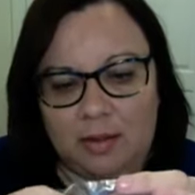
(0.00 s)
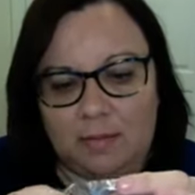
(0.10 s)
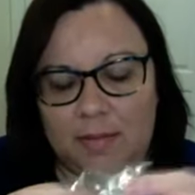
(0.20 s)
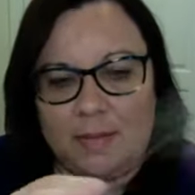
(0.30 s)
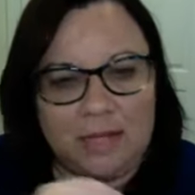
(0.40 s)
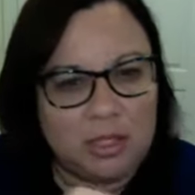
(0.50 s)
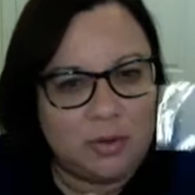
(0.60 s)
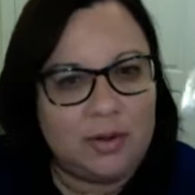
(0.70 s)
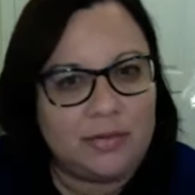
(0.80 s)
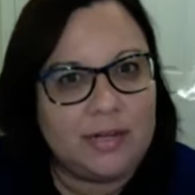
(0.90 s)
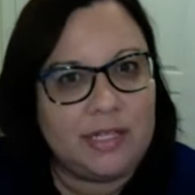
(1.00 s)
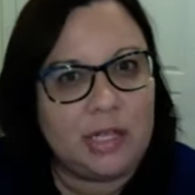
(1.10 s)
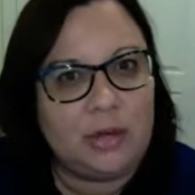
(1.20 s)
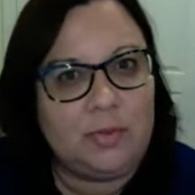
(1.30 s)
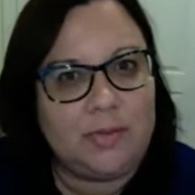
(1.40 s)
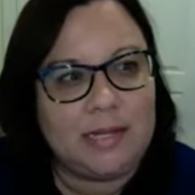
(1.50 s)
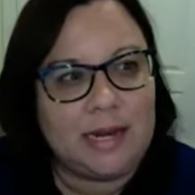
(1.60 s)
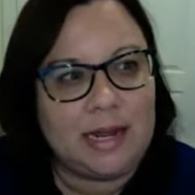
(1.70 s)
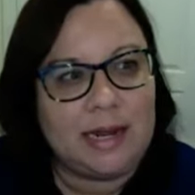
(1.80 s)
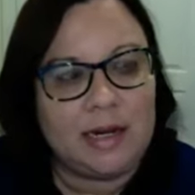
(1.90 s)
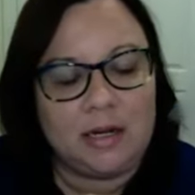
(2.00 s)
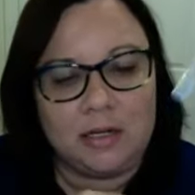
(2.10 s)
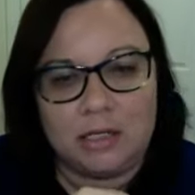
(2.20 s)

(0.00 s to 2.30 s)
maybe two to three scoops in here.